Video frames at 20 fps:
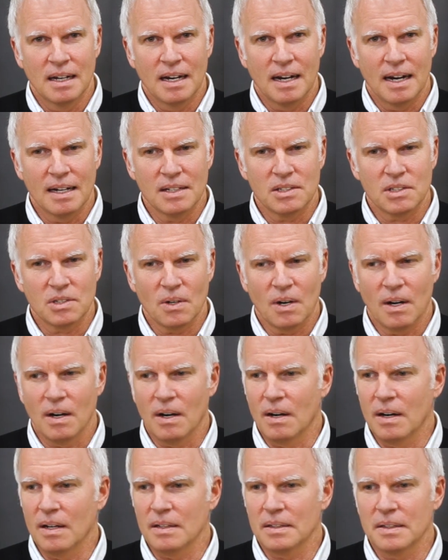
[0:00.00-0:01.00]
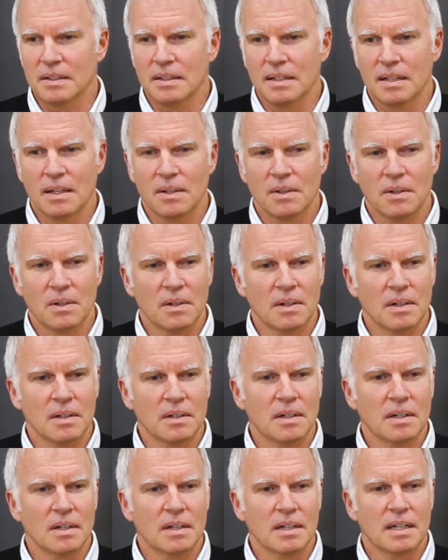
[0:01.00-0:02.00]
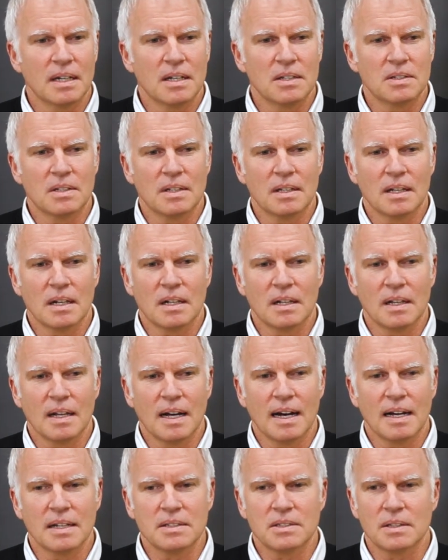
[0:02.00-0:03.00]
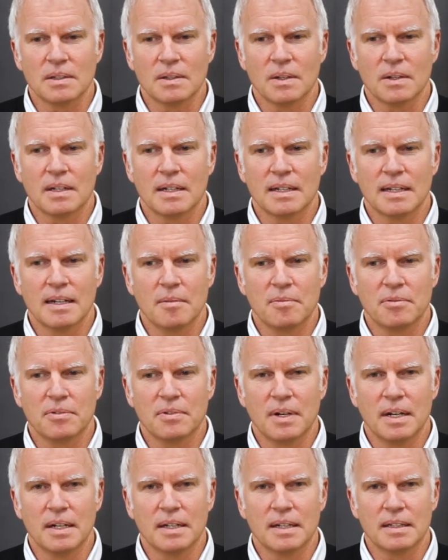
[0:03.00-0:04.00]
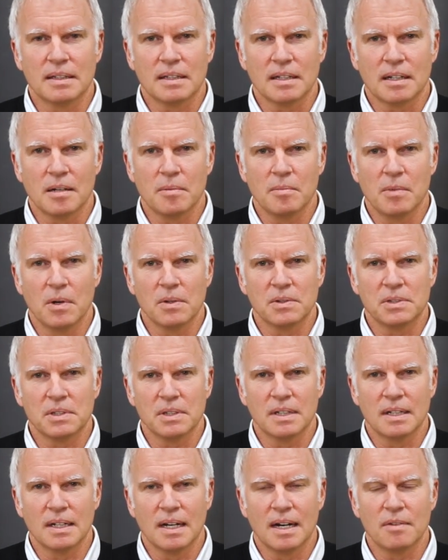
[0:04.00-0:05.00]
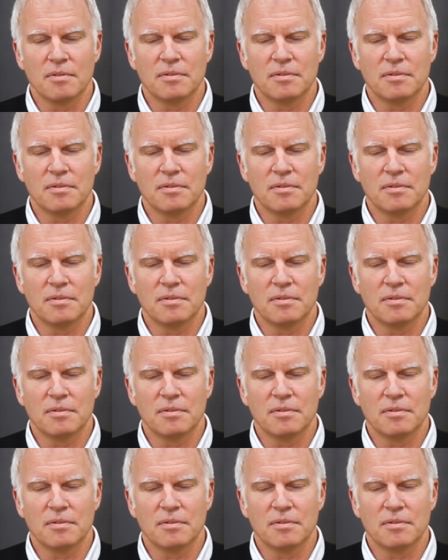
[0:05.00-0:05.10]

I saw all of the other kids in the class looking up front at the commotion. I